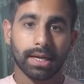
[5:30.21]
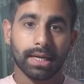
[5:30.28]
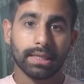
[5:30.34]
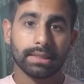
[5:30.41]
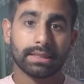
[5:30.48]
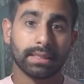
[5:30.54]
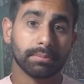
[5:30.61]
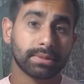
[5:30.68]

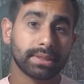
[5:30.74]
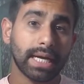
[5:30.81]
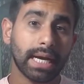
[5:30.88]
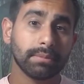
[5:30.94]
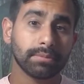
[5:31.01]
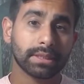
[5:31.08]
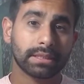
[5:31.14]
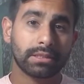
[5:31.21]

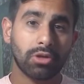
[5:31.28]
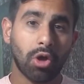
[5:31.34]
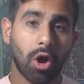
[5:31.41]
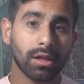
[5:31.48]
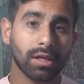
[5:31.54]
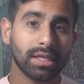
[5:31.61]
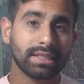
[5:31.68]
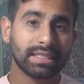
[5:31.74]
Sometimes
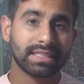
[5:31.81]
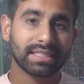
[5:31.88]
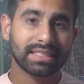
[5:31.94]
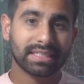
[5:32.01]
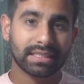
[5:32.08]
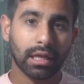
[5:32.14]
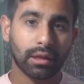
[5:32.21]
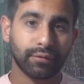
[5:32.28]
knowledge in
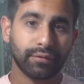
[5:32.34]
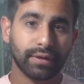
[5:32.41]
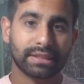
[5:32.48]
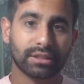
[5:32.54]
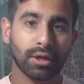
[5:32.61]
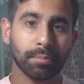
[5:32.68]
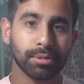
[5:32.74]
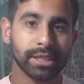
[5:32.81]
itself is
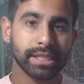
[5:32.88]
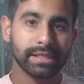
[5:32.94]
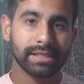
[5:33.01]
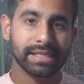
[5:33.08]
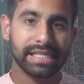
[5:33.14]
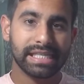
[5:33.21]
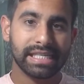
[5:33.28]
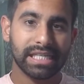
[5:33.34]

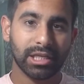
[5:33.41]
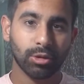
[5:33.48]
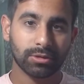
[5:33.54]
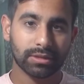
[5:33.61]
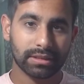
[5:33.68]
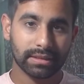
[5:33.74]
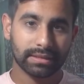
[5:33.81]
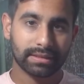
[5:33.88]
completely
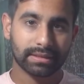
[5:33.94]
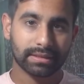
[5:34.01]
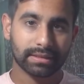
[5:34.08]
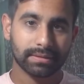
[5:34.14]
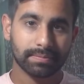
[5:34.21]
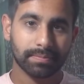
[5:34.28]
useless.